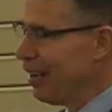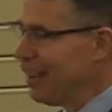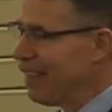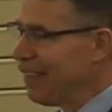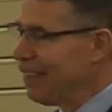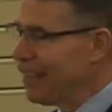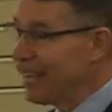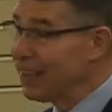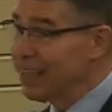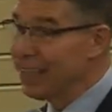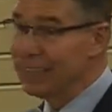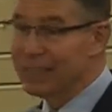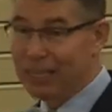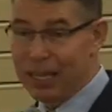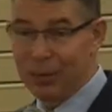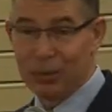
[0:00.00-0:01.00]
And
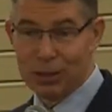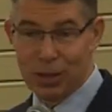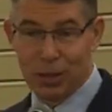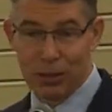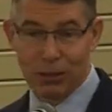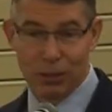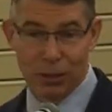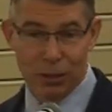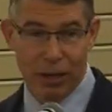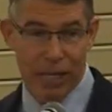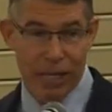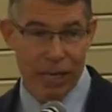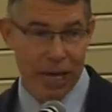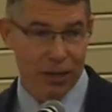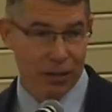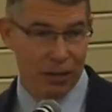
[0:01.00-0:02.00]
then Ted was also a
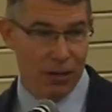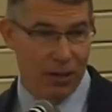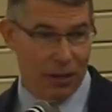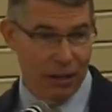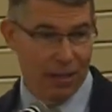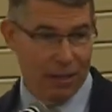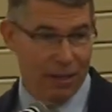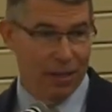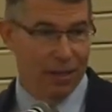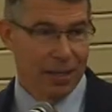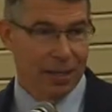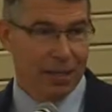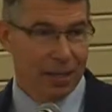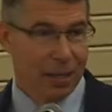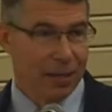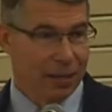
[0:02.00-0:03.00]
great dancer.
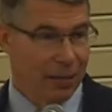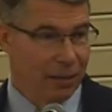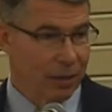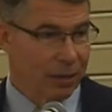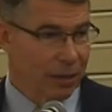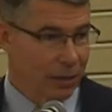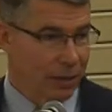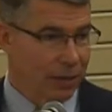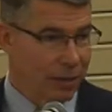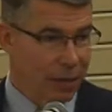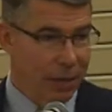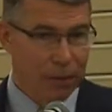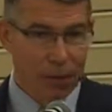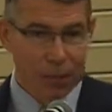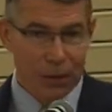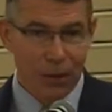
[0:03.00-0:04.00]
Did
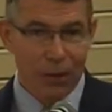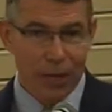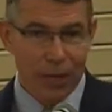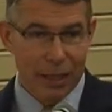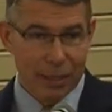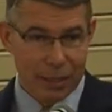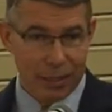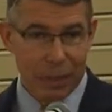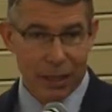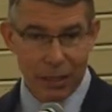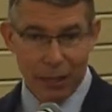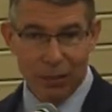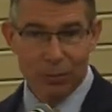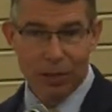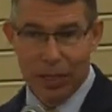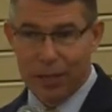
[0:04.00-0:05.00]
anybody know that? Anybody
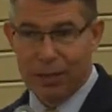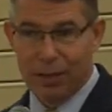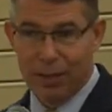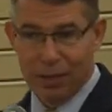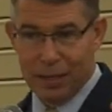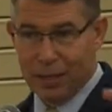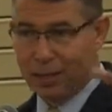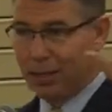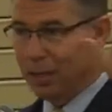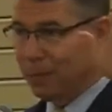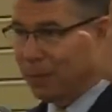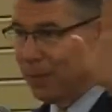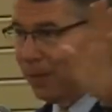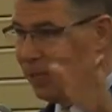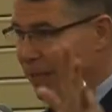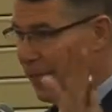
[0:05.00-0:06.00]
know Ted? Okay, a
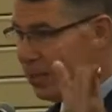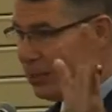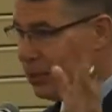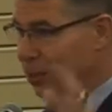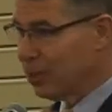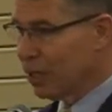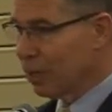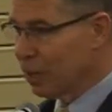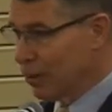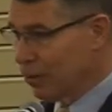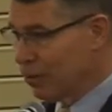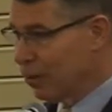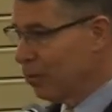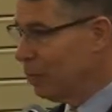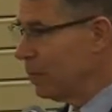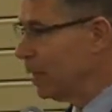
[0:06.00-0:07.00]
lot of hands going up in
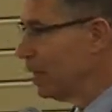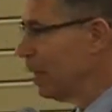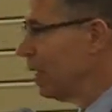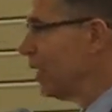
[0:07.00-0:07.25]
the room.